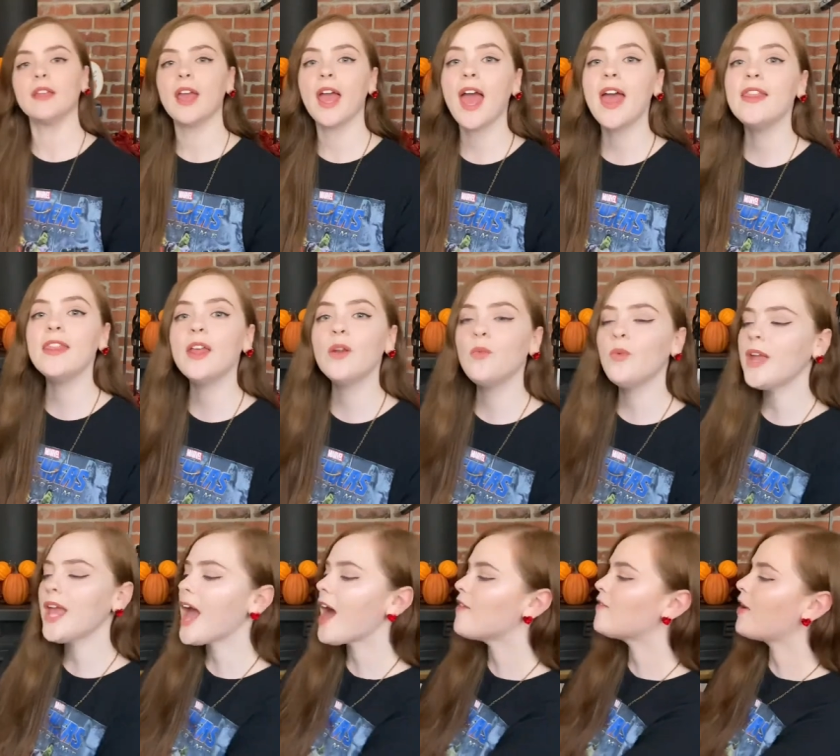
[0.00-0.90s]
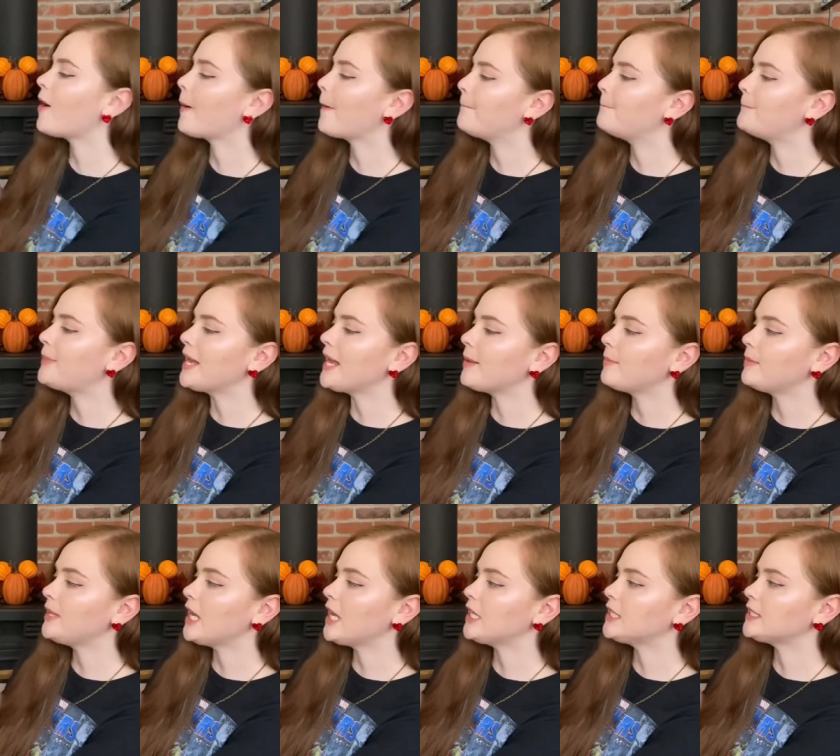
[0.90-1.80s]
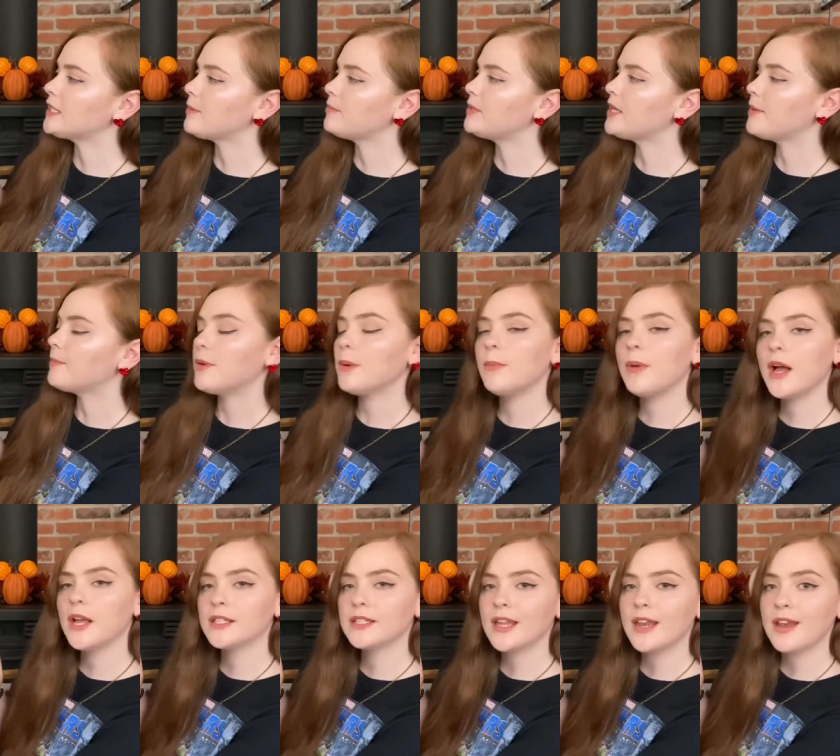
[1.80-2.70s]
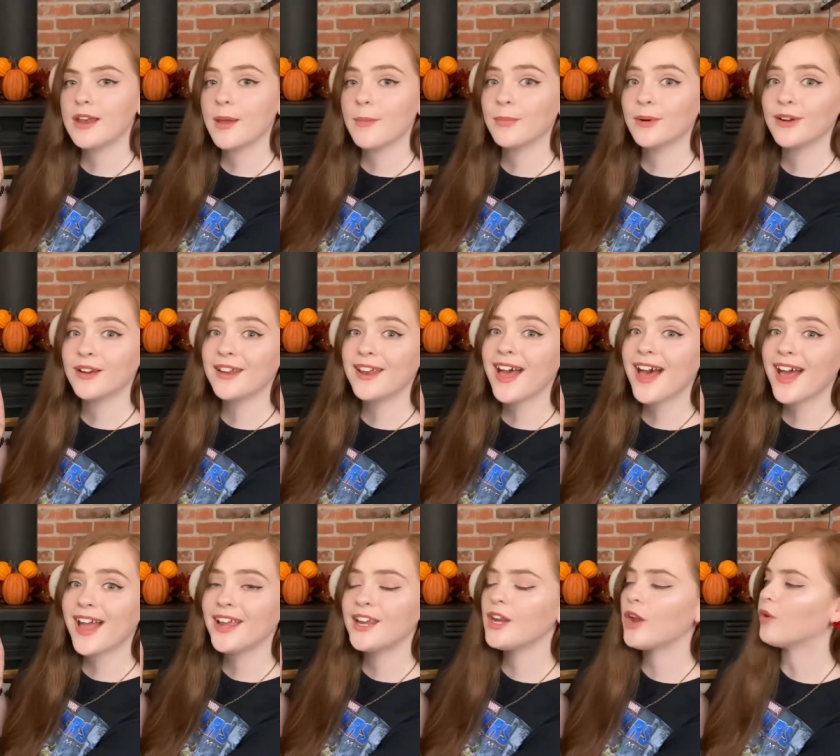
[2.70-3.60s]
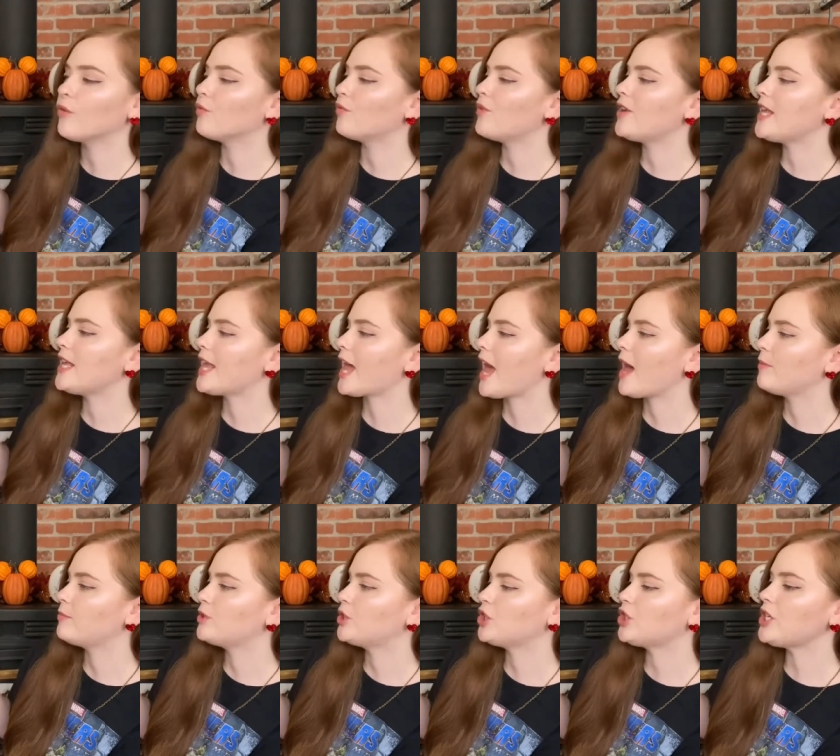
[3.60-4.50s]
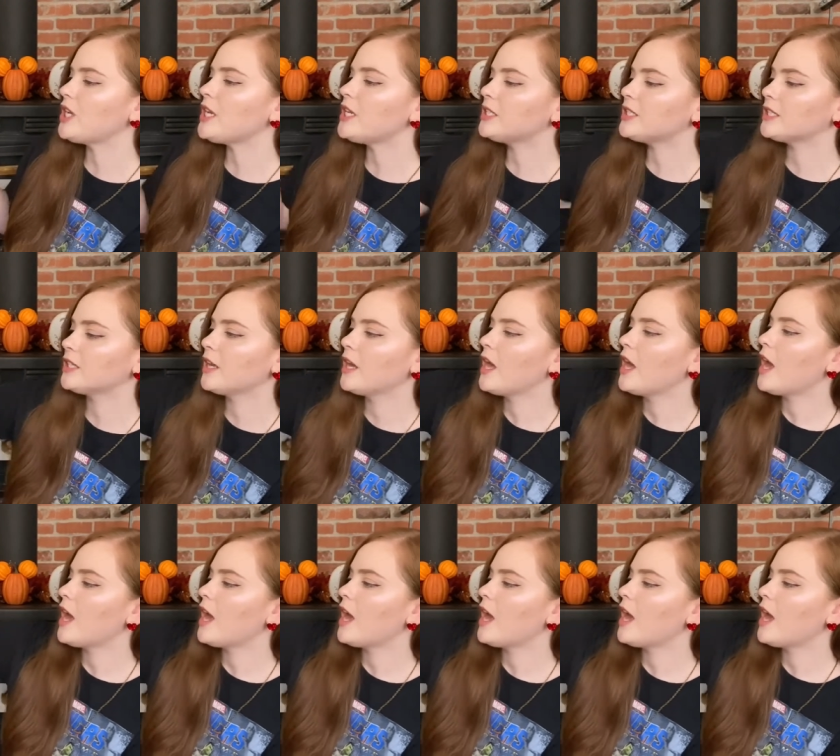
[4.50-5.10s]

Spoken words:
And then we have our BAM Geek September box number 9 recap sheet.